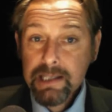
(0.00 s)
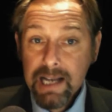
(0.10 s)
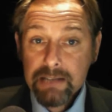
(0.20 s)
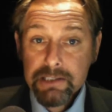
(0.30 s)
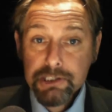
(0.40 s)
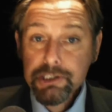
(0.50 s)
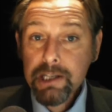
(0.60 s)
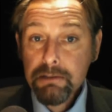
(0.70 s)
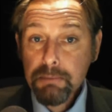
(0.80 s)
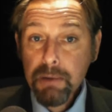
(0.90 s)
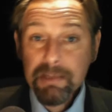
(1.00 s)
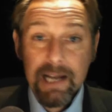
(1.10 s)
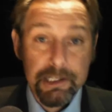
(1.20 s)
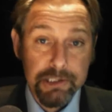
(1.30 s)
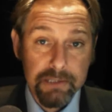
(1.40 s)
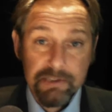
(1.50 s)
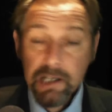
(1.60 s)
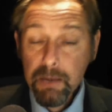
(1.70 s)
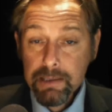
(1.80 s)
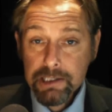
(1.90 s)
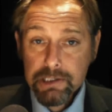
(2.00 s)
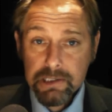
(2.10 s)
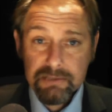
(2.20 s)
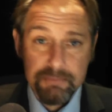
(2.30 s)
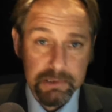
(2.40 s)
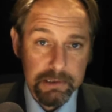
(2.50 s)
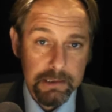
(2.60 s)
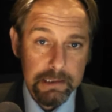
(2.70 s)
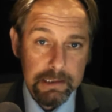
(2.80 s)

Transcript: and now this sheer abomination of a coalition government.